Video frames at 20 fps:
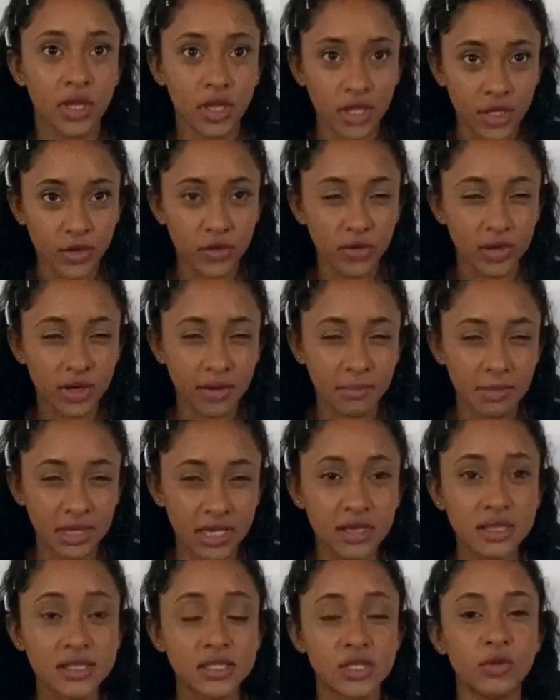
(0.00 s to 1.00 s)
You know what I mean?
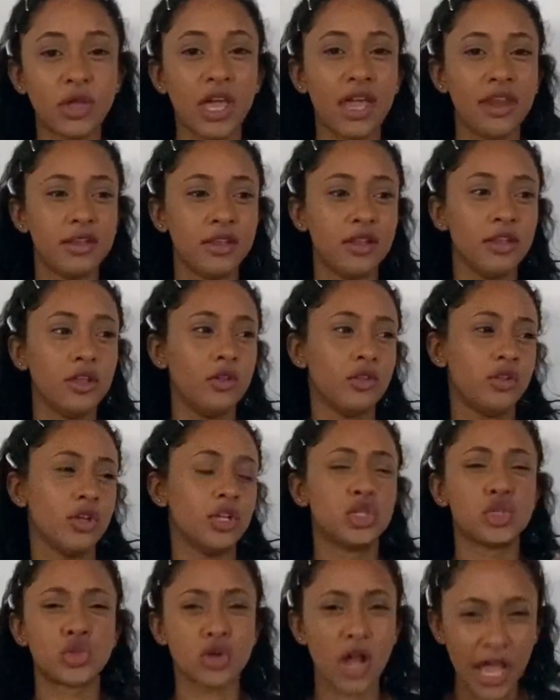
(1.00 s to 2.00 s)
Because you get a
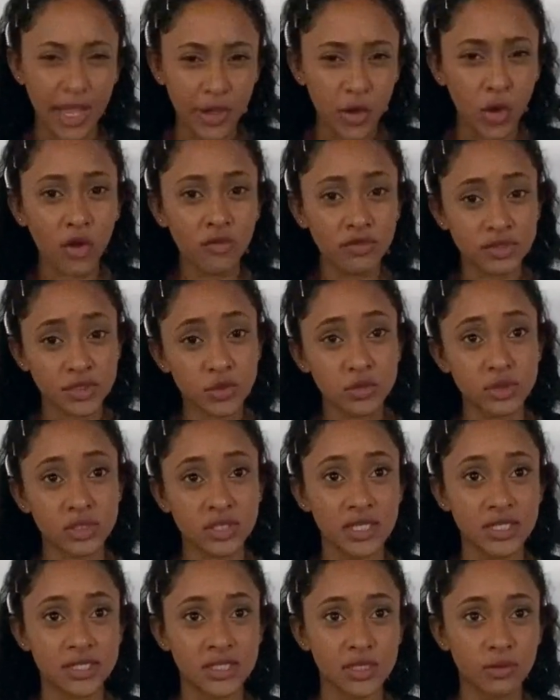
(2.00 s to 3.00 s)
dry cough
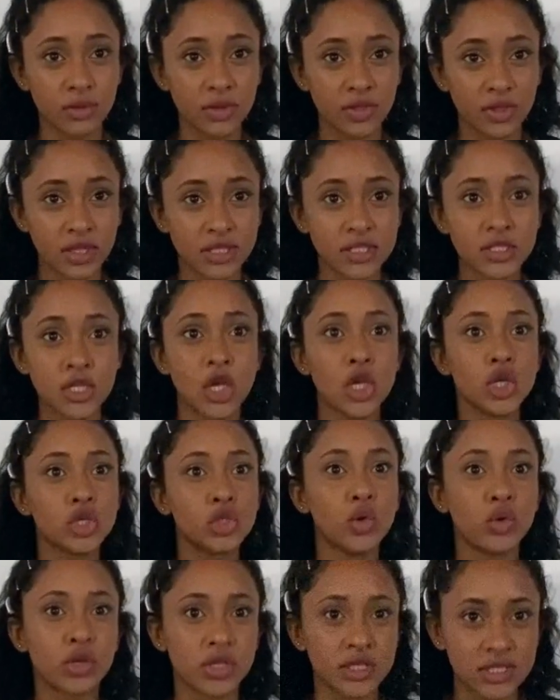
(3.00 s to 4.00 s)
associated with it,
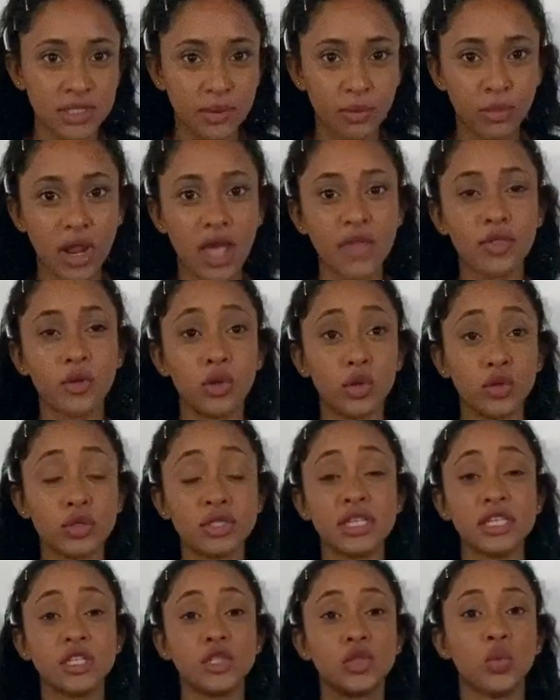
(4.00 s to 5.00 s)
shortness of breath, all those
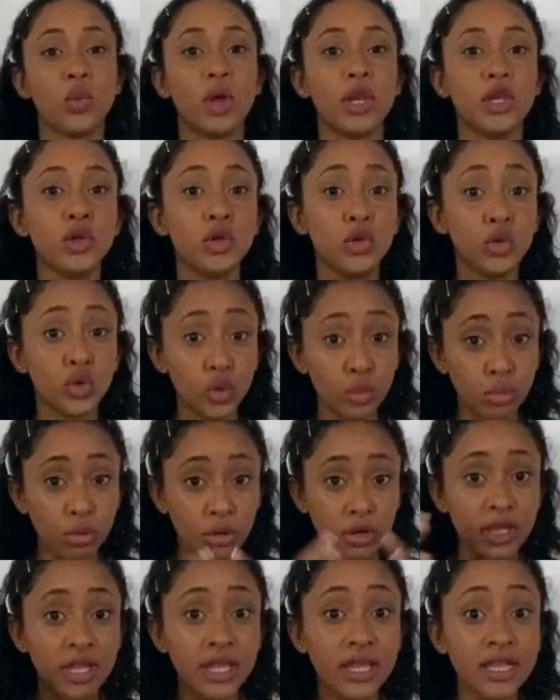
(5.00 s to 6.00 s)
things. So when you
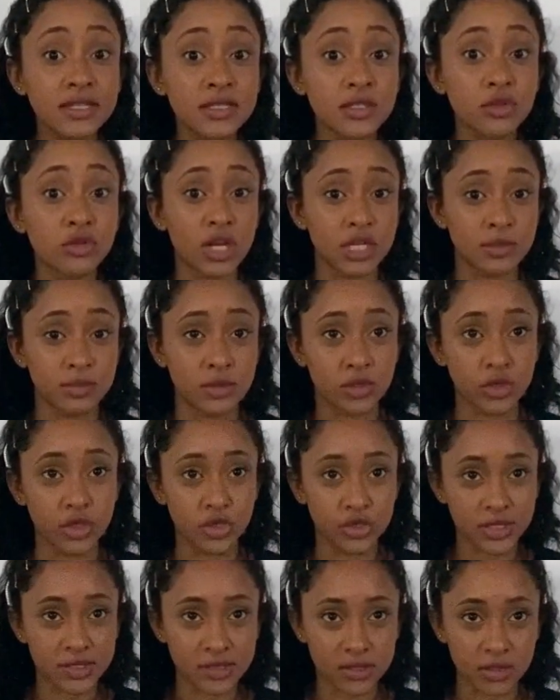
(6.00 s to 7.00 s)
lubricate your respiratory
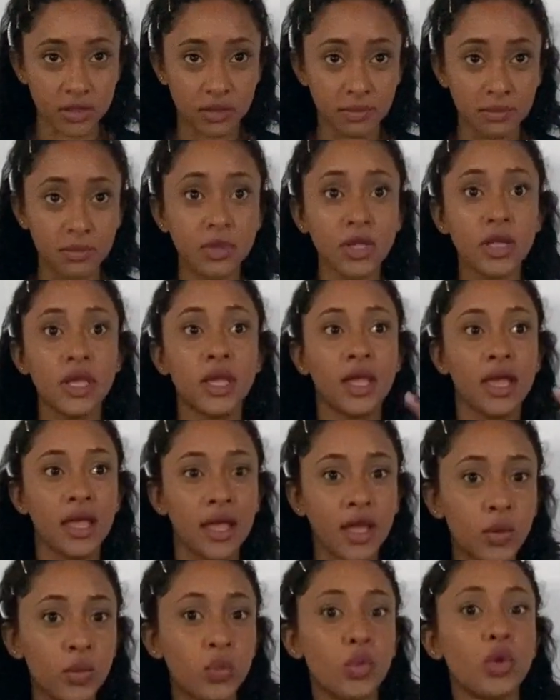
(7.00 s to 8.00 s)
system,
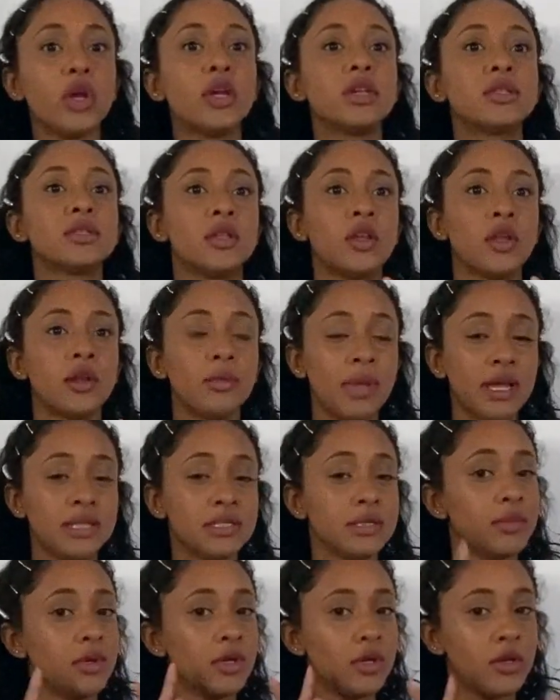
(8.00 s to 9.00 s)
it works a lot
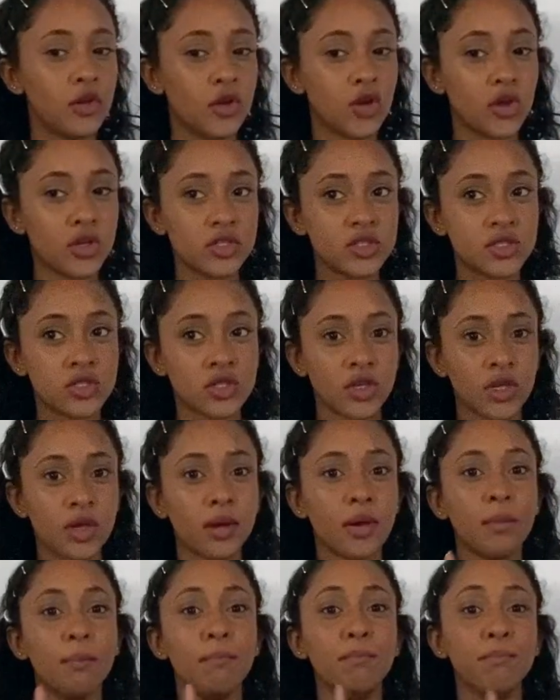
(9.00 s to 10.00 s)
better, but not
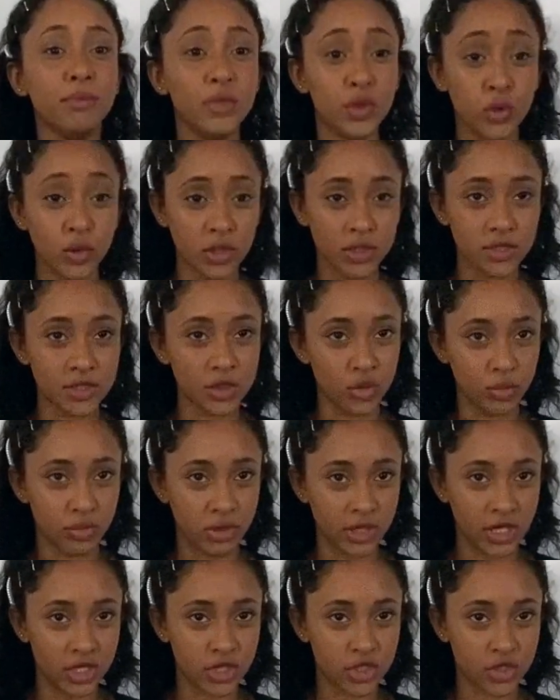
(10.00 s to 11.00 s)
mucus
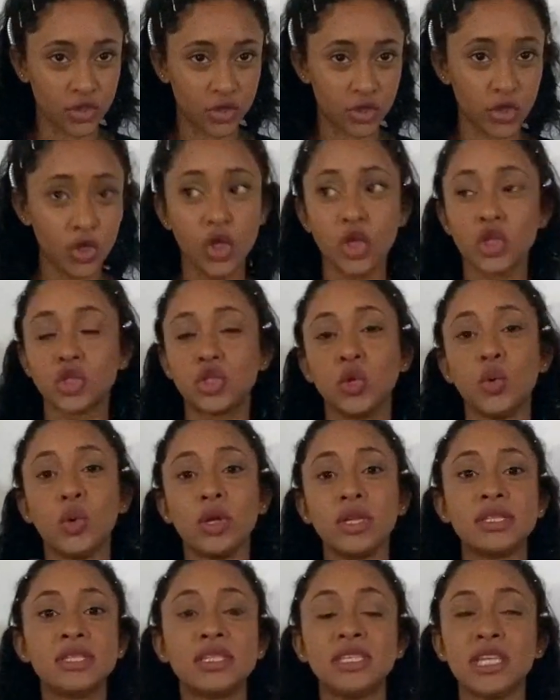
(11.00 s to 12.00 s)
lubrication. So you want
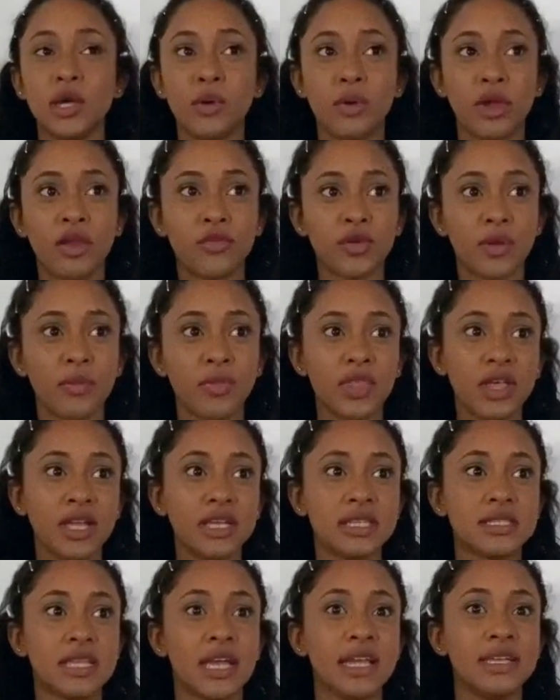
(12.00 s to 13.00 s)
to stay away from
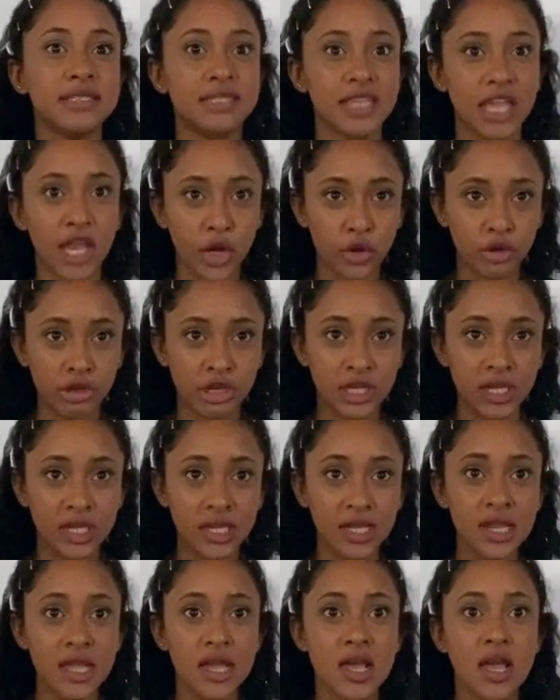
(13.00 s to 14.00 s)
things like dairy
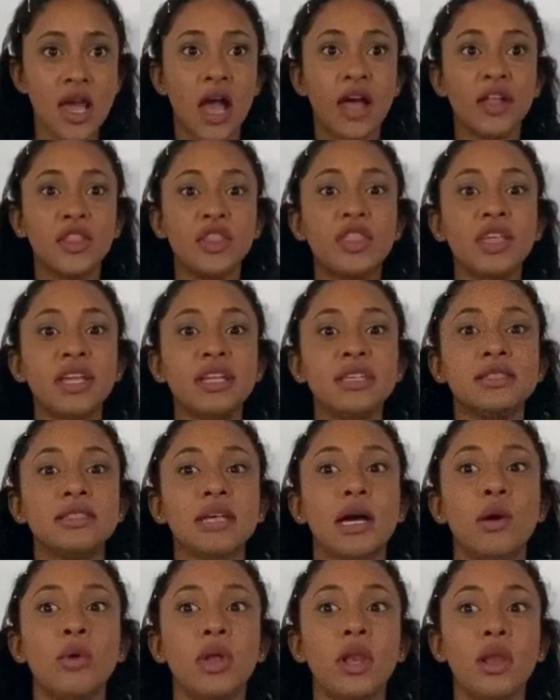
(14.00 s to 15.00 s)
and things
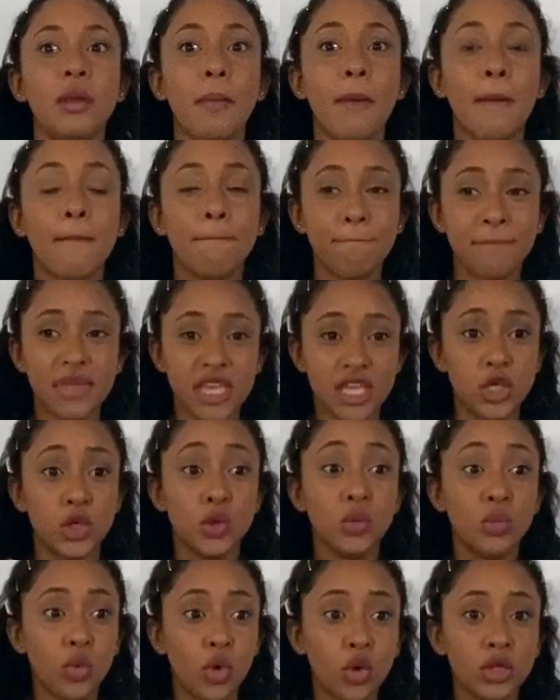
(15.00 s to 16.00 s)
that will make you
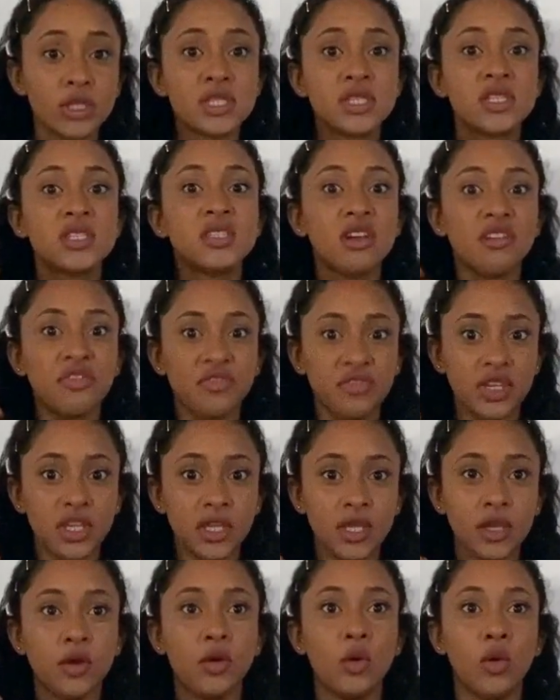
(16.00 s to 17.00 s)
more
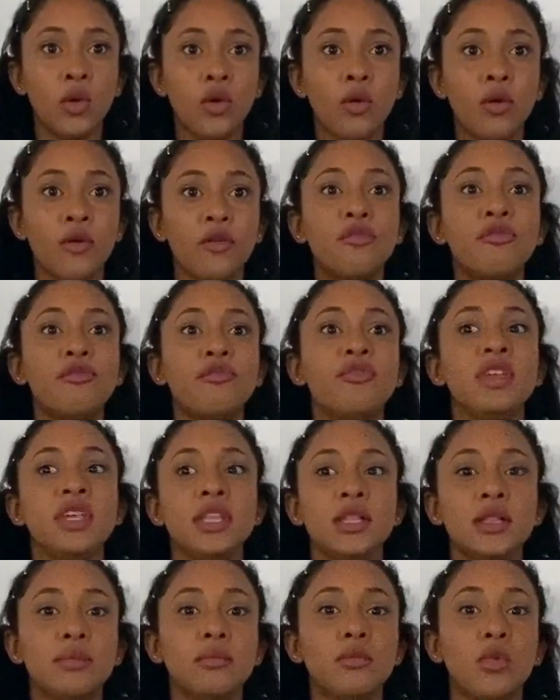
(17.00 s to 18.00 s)
stuffy or
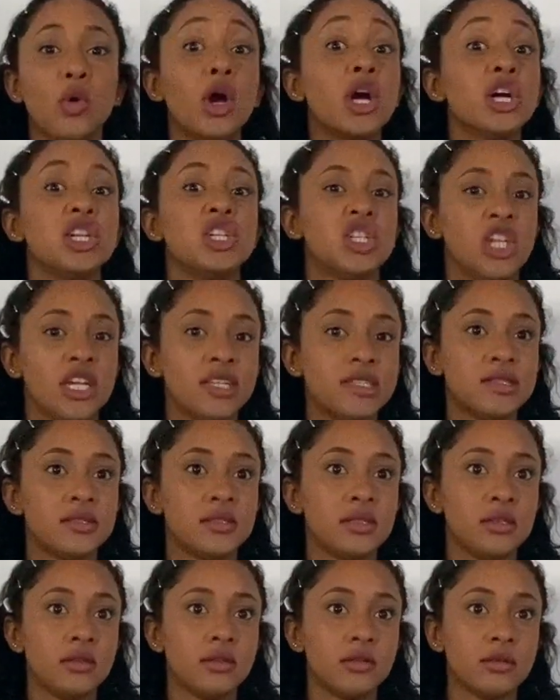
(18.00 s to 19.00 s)
feel more
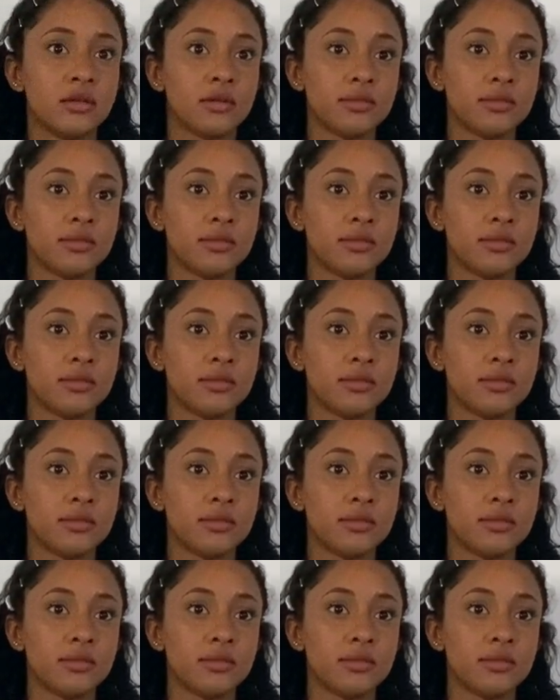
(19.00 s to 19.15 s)
congested.